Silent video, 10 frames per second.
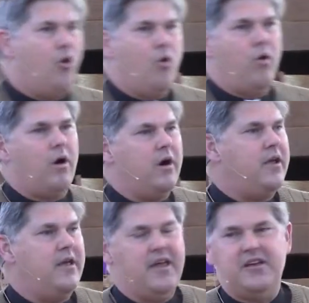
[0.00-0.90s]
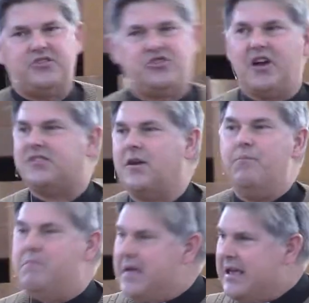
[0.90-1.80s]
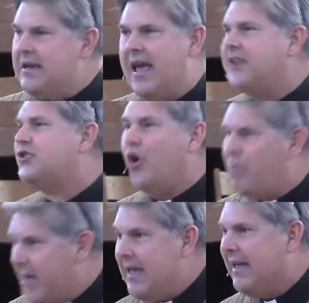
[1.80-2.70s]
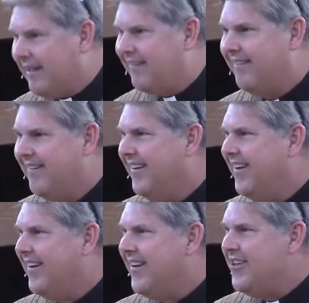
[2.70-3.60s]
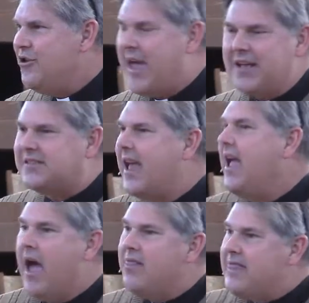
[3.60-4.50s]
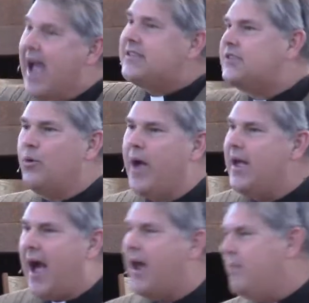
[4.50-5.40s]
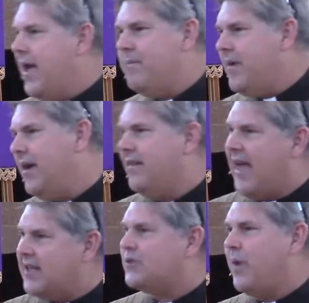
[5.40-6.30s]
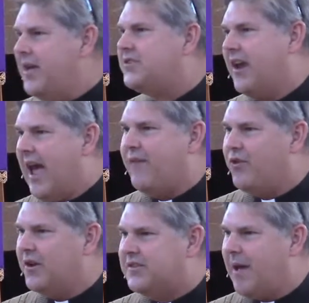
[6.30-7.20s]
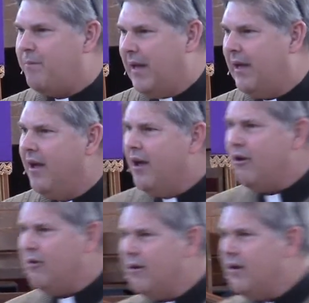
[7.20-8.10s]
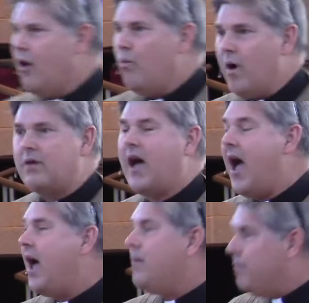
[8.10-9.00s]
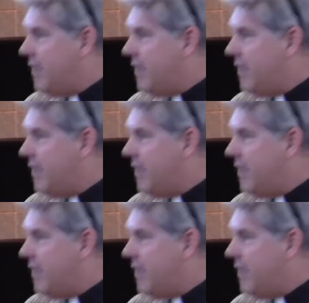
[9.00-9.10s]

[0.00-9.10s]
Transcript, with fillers: or is just a mean SOB. You can't say, that's the way God made me and that's the way He's going to have to accept me. Well, God